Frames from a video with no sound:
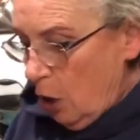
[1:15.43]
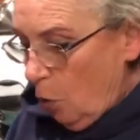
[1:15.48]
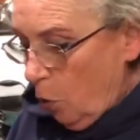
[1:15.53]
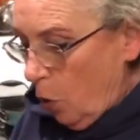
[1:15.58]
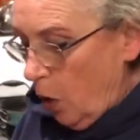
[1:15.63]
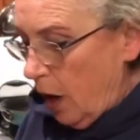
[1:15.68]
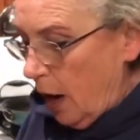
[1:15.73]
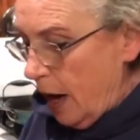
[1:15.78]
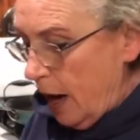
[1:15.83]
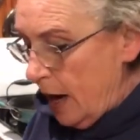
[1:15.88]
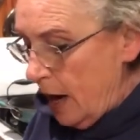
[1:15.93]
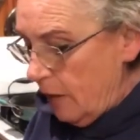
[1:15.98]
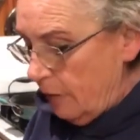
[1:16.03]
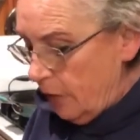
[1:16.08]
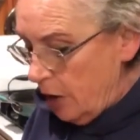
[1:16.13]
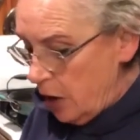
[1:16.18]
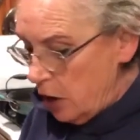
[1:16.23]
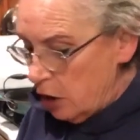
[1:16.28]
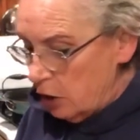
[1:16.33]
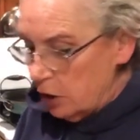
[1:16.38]
What I have
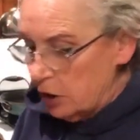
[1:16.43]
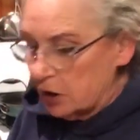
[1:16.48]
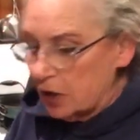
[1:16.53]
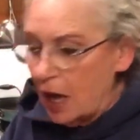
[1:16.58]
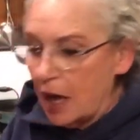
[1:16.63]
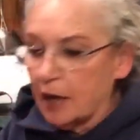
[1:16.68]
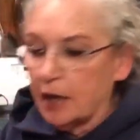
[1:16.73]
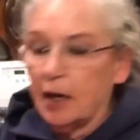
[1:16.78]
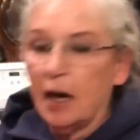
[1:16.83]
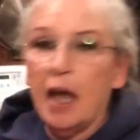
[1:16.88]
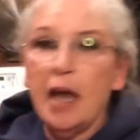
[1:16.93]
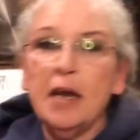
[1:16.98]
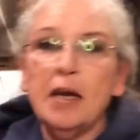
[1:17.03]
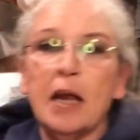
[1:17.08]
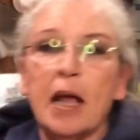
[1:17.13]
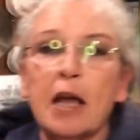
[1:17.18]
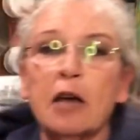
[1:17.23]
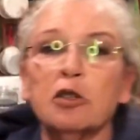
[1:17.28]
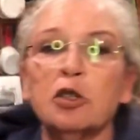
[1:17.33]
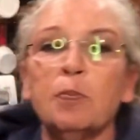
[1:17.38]
here is like an
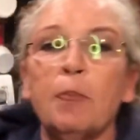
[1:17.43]
8-ounce